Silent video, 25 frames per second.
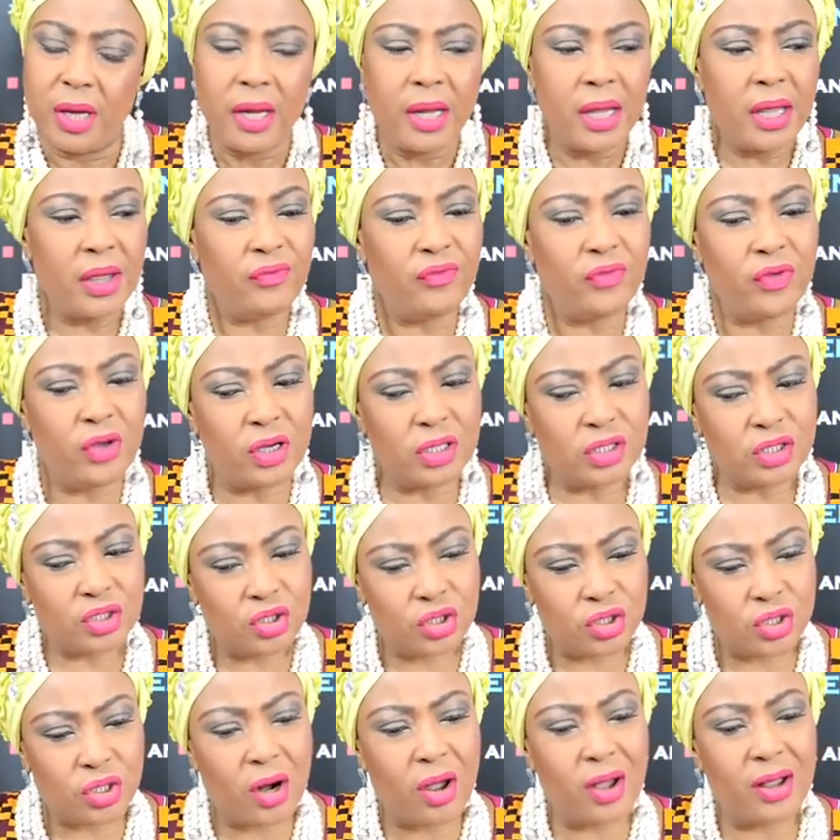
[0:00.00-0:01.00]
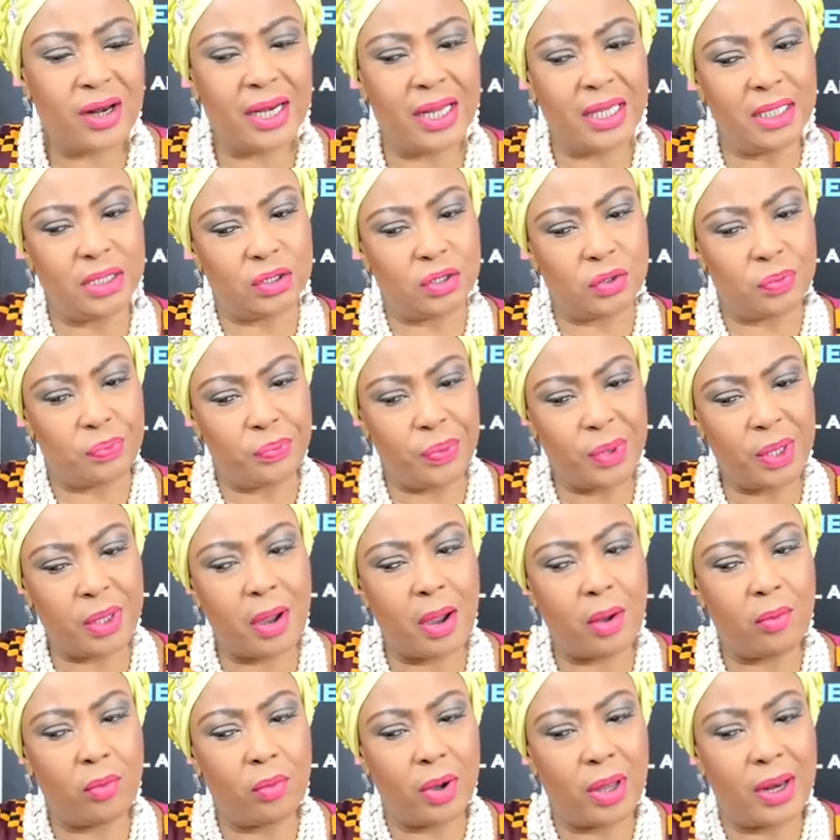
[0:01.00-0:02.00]
If you're struggling to pick
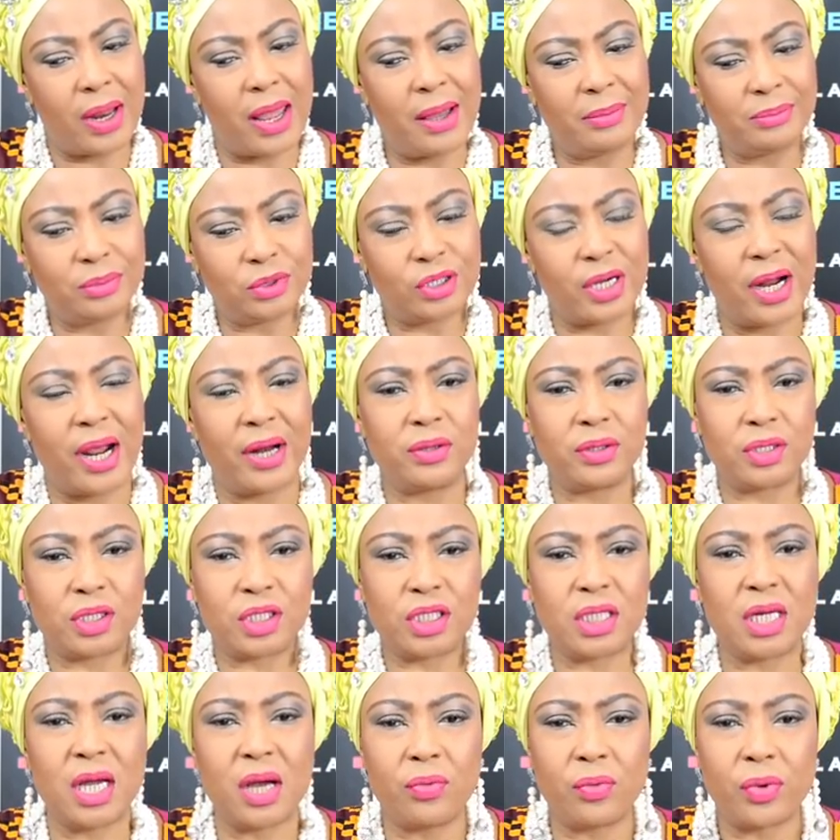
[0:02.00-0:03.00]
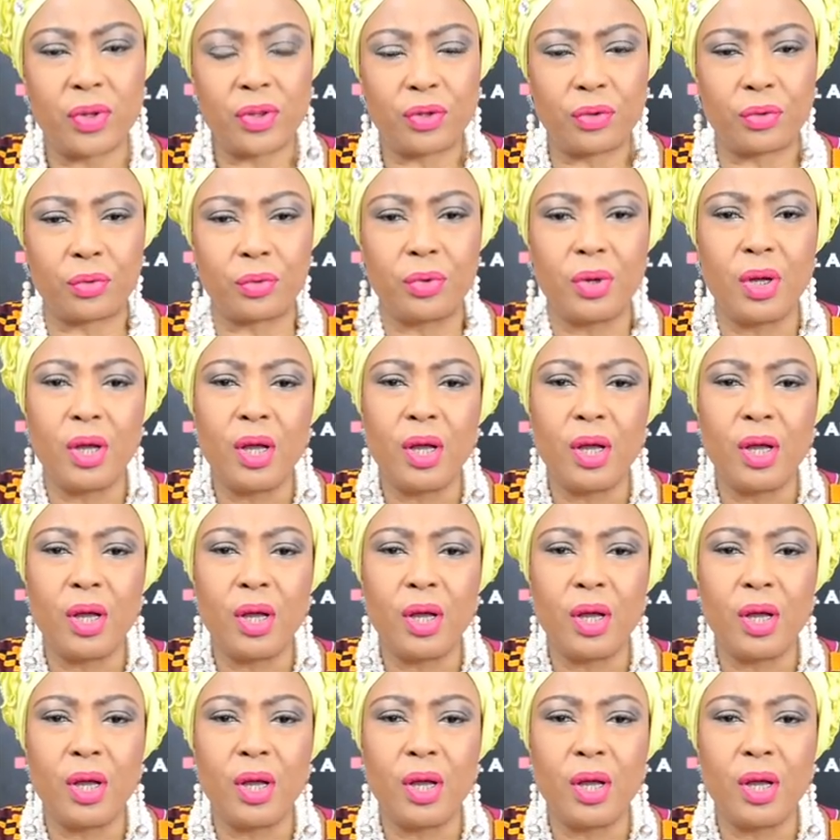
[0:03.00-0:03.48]
up what I'm trying to share with you,